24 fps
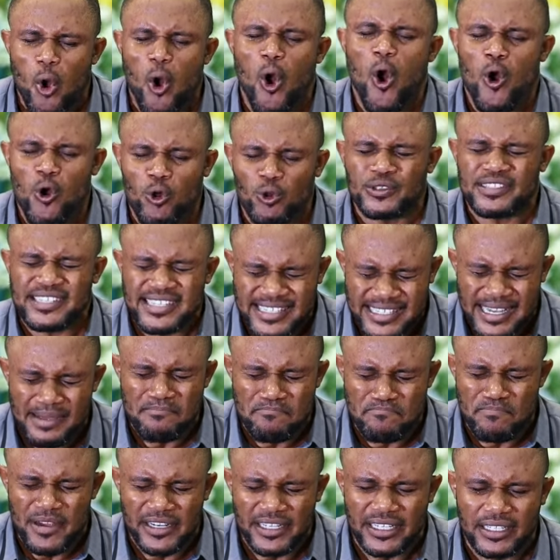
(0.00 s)
and hold
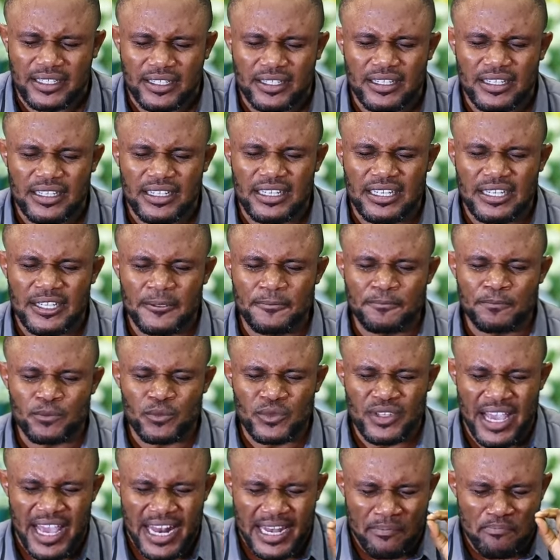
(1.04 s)
somebody
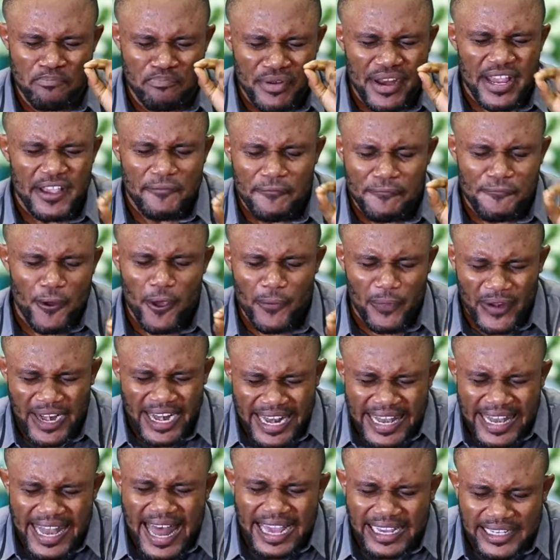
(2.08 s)
and bring
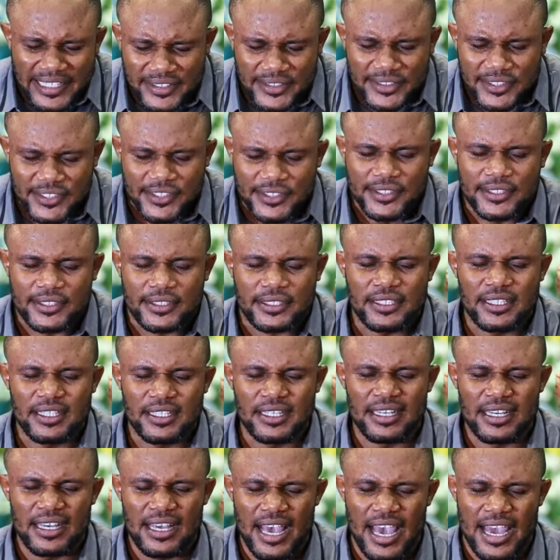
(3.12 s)
forth light
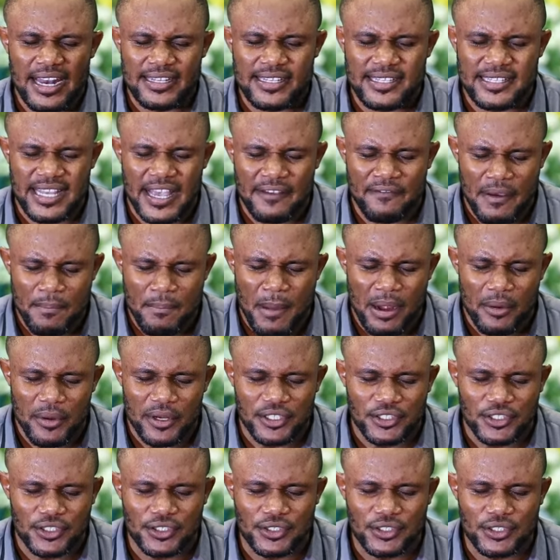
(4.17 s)
and save a
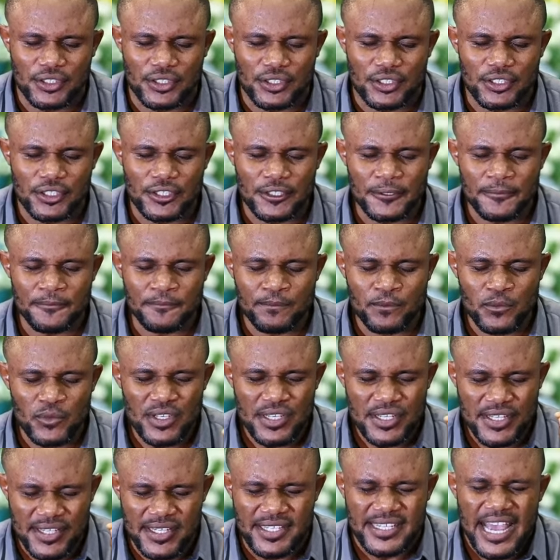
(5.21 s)
marriage,
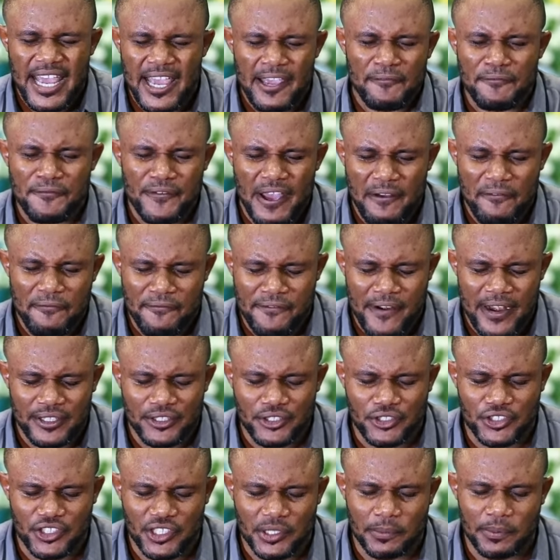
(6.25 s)
save a
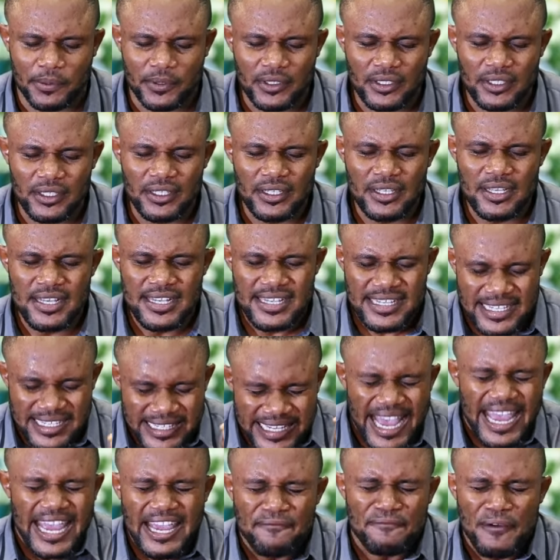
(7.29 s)
friendship,
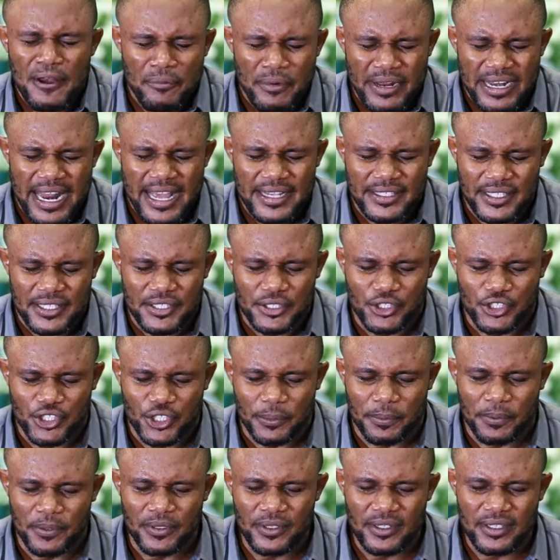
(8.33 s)
save a
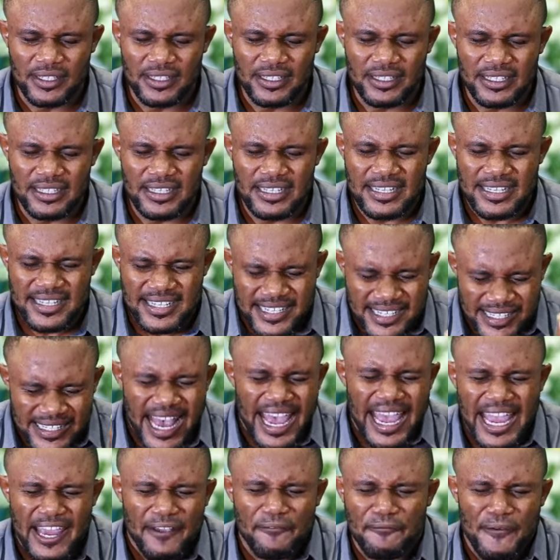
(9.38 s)
relationship,
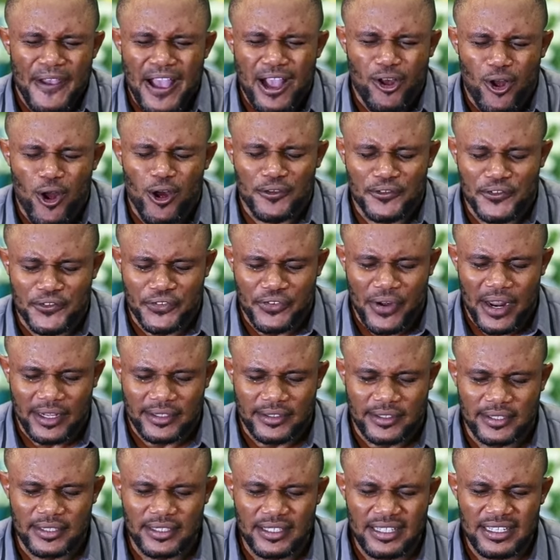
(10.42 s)
save a
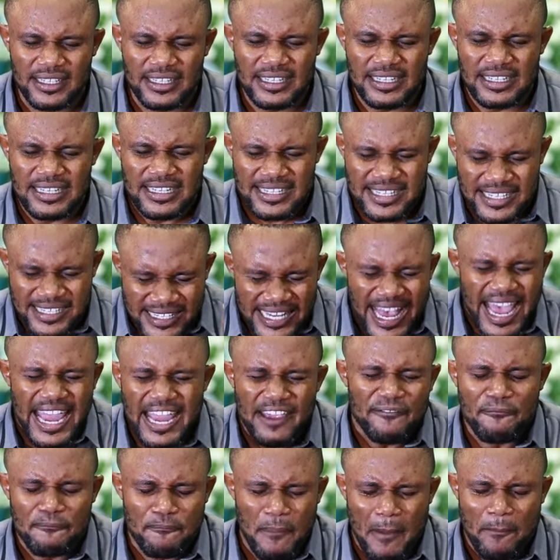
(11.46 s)
contract,
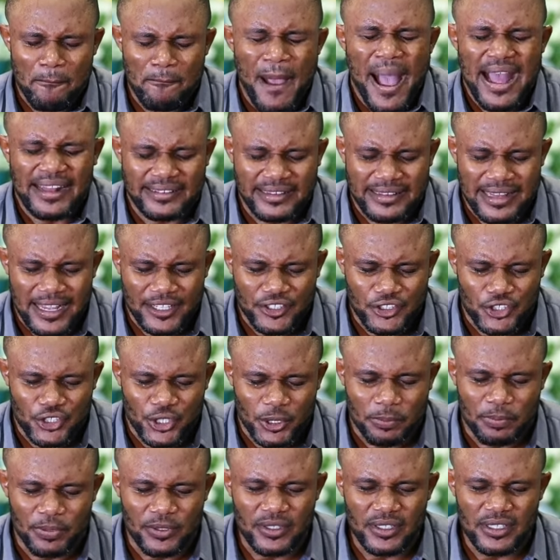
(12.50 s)
save a
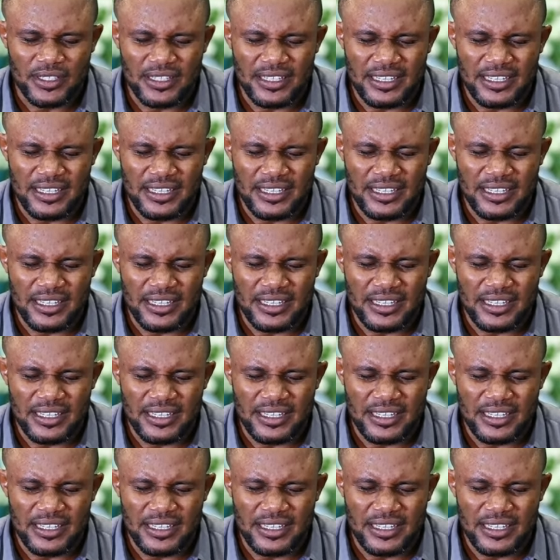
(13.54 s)
partnership.